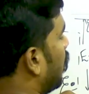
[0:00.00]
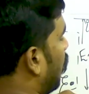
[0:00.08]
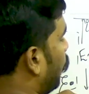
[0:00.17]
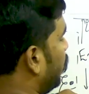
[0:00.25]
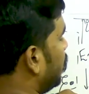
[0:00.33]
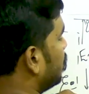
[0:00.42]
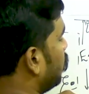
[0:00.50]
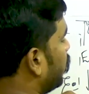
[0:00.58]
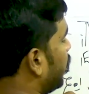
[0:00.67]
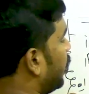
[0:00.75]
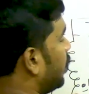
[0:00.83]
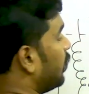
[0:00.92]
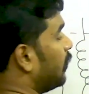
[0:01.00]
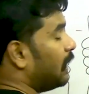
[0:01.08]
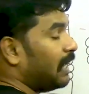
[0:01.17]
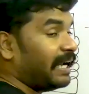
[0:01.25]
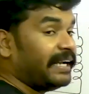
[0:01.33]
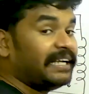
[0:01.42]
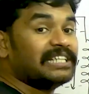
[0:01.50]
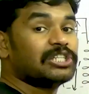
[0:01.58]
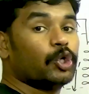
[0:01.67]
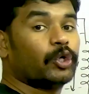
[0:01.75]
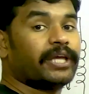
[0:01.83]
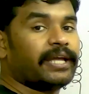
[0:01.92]
how it is looking? It is
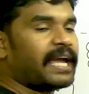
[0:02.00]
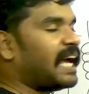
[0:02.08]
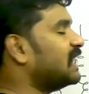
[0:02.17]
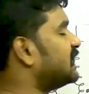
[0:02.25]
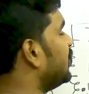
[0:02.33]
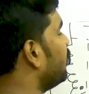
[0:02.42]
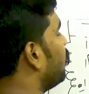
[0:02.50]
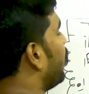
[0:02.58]
looking as if